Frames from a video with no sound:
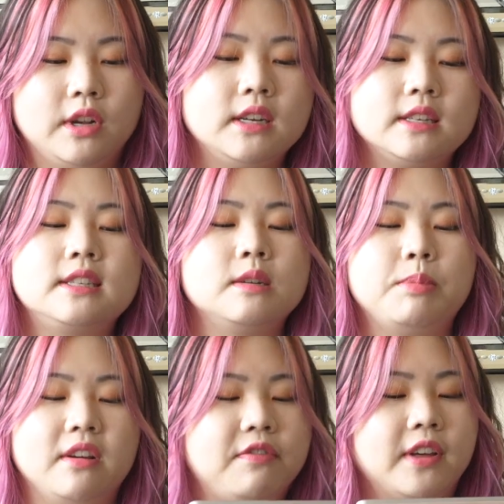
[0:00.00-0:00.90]
there needs to
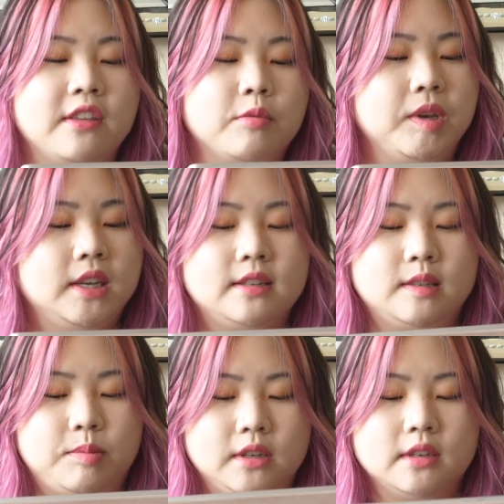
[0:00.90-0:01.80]
be a feather
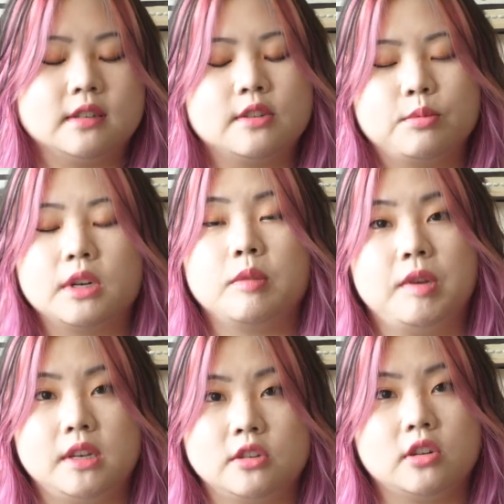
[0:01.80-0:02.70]
piece, because would it
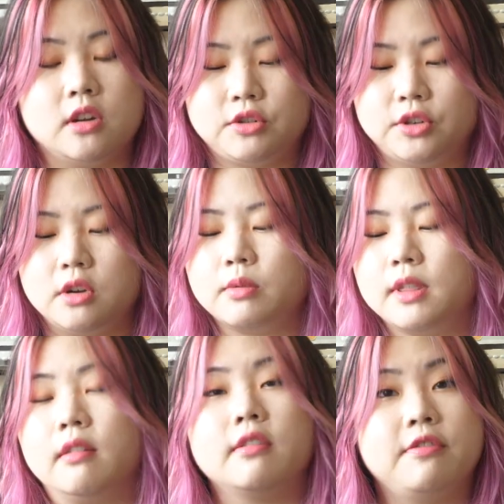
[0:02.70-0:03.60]
be a Chanel show
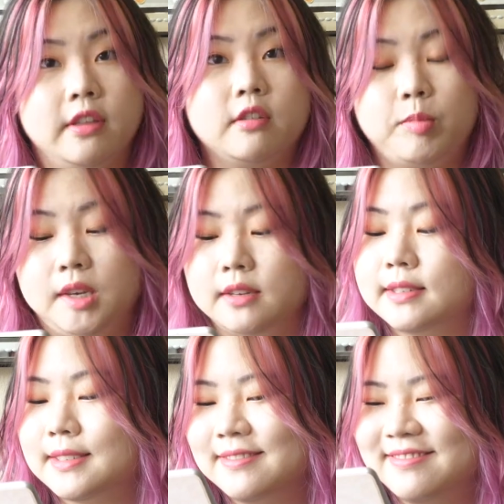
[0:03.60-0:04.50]
without a feather
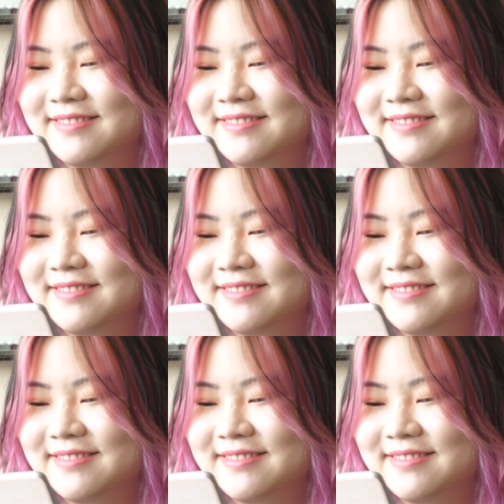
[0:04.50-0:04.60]
piece?